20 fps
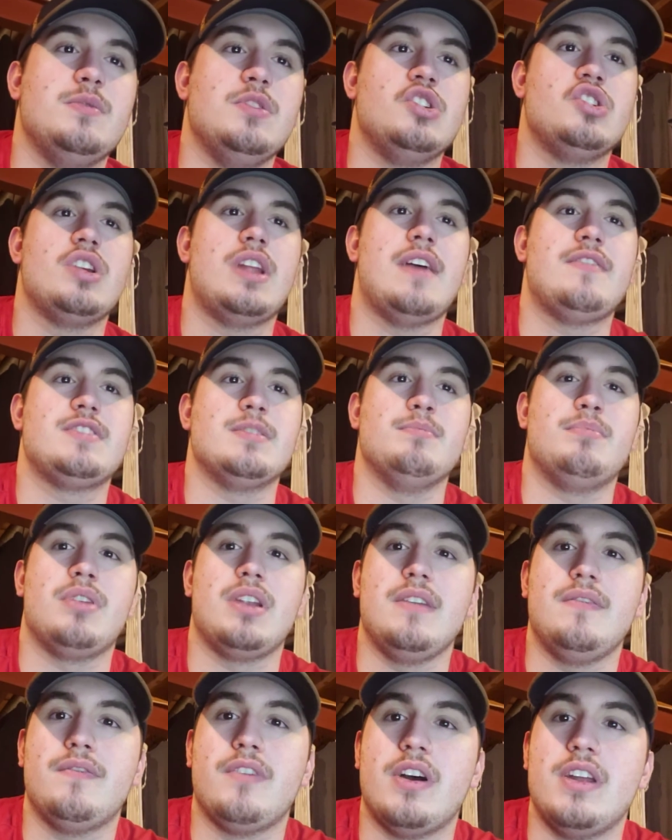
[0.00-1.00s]
We should have some
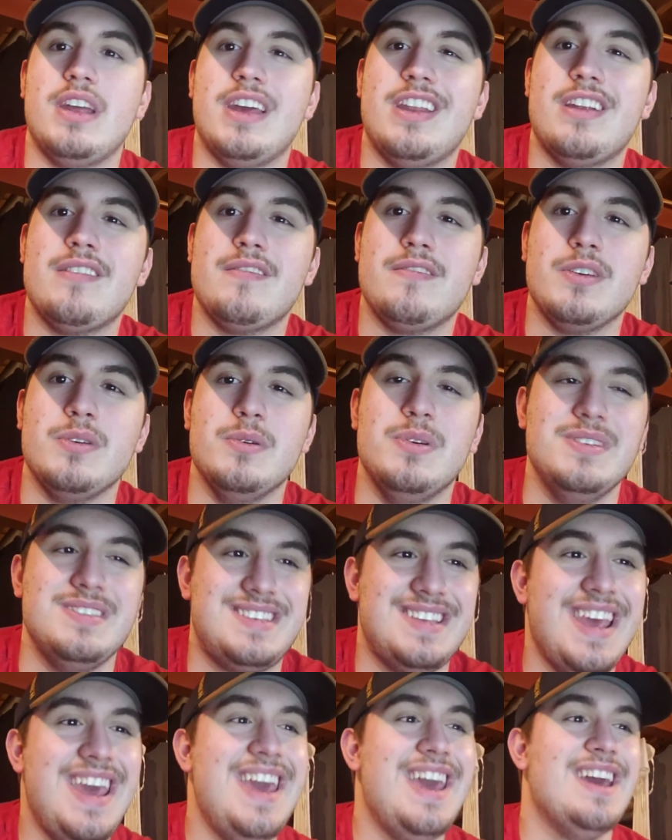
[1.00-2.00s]
pretty fun
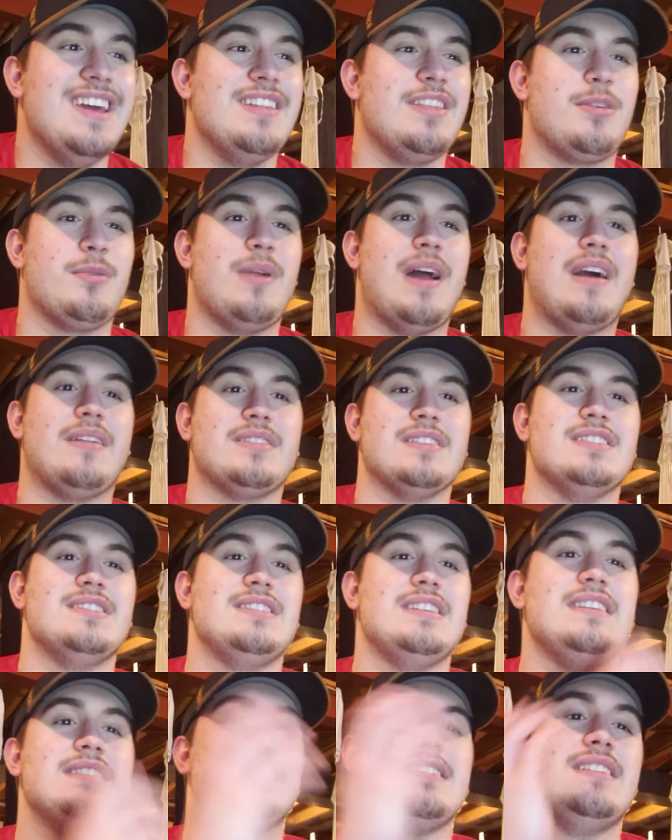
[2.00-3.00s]
interviews throughout the
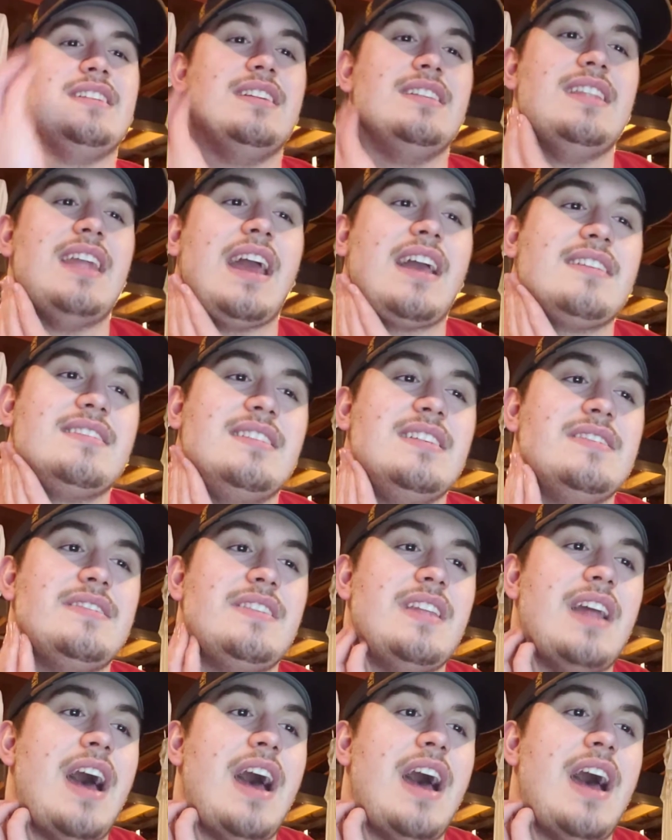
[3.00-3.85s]
season and next season.